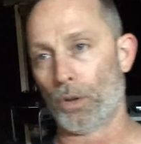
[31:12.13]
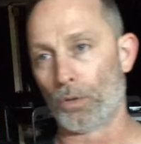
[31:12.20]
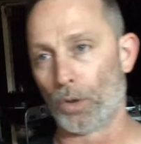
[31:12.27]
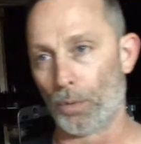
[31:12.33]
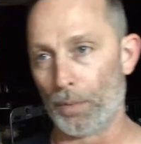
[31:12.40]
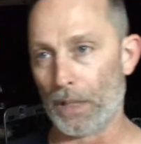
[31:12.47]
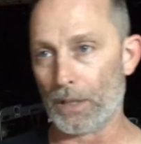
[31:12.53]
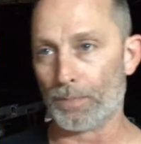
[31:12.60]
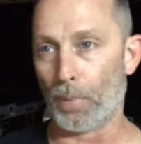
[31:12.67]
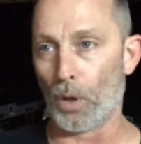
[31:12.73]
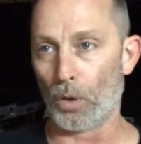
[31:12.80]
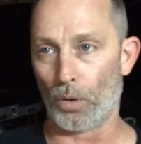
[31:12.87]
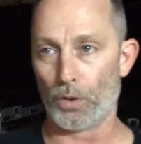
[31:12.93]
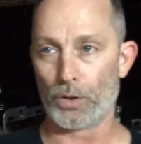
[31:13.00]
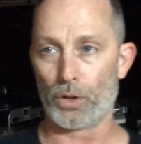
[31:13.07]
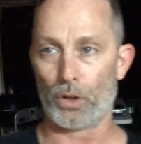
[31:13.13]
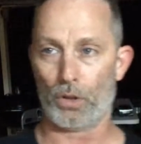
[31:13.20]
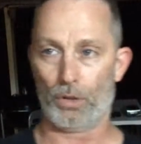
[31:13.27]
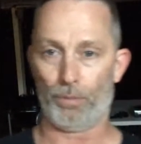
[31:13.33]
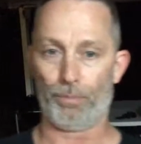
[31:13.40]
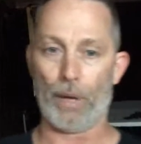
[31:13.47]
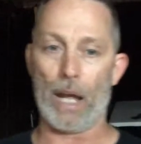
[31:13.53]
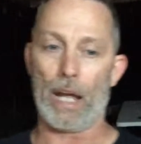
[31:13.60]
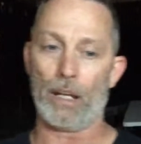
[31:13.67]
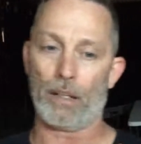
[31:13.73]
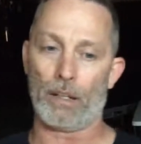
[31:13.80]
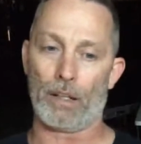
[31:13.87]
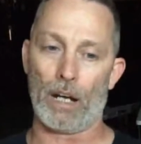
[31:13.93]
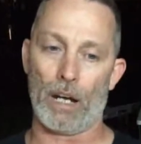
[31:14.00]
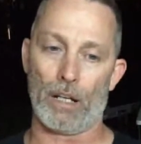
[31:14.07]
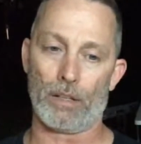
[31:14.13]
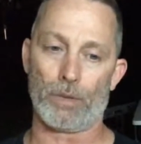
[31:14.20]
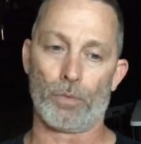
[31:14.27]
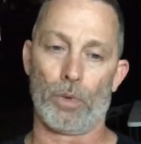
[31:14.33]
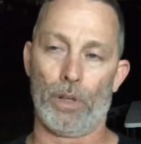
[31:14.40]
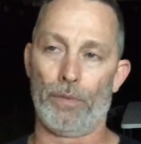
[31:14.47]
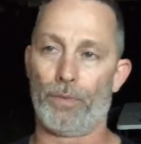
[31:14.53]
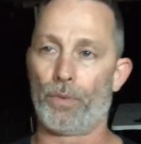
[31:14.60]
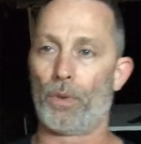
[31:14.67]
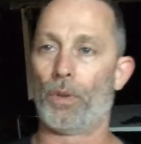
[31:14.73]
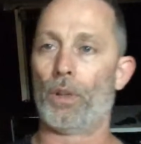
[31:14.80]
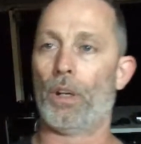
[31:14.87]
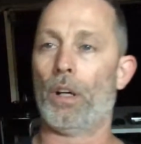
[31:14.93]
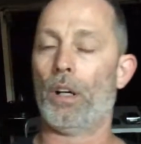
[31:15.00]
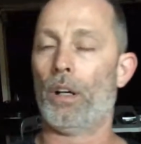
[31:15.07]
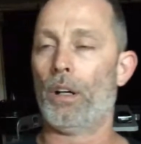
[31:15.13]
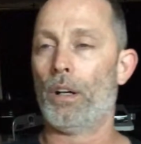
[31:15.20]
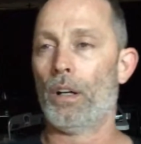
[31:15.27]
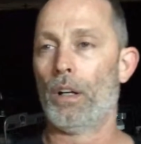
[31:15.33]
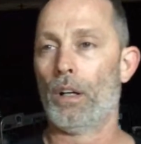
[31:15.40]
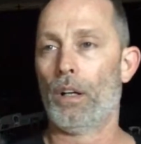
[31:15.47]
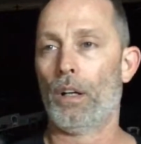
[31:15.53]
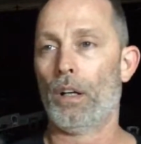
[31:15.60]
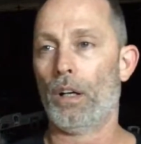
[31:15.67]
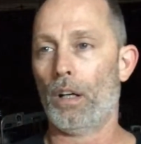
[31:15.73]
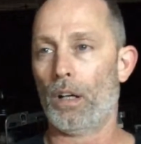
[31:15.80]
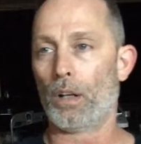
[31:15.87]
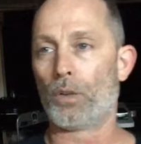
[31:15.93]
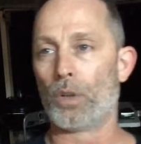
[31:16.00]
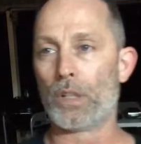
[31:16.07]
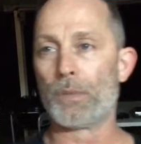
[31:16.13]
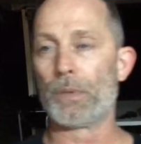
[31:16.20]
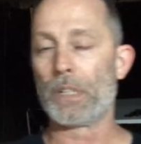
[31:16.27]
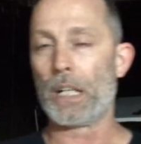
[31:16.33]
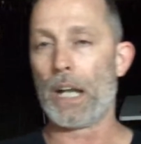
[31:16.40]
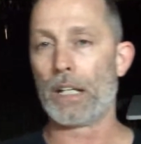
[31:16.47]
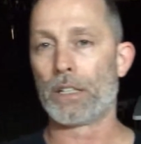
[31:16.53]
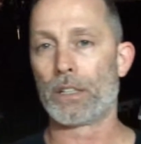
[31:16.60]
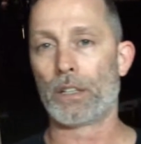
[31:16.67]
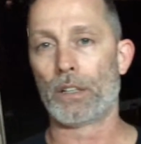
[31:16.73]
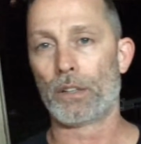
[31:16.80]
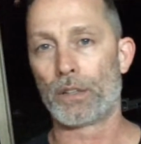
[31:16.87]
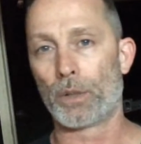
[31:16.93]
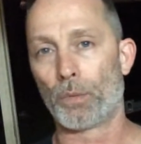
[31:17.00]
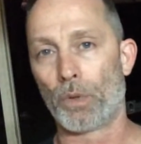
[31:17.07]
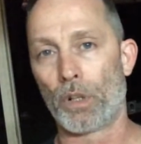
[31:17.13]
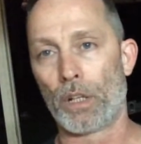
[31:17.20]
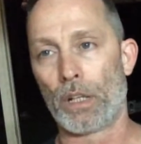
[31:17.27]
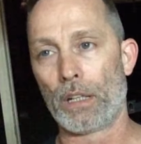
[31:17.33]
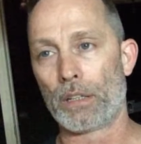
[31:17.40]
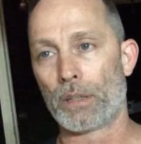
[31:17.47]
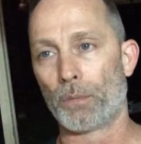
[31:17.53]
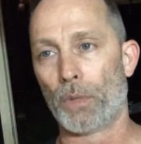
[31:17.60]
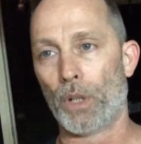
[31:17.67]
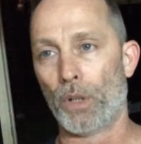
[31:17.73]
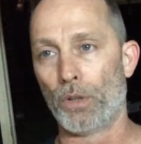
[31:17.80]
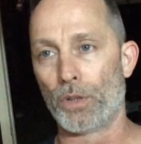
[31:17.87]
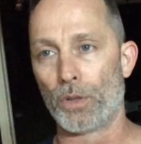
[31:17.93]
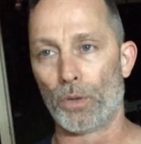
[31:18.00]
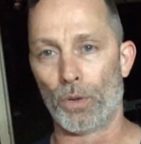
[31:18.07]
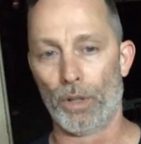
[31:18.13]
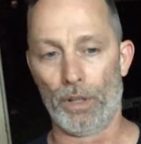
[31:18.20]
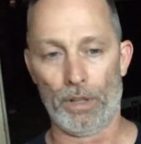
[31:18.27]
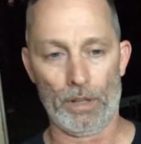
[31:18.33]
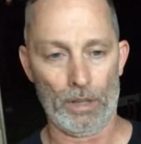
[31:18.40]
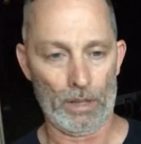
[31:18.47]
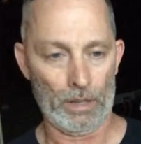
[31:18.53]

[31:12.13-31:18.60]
a Grill Beast polo shirt. Pat got us one for Christmas last year, so we're going to get some of those going.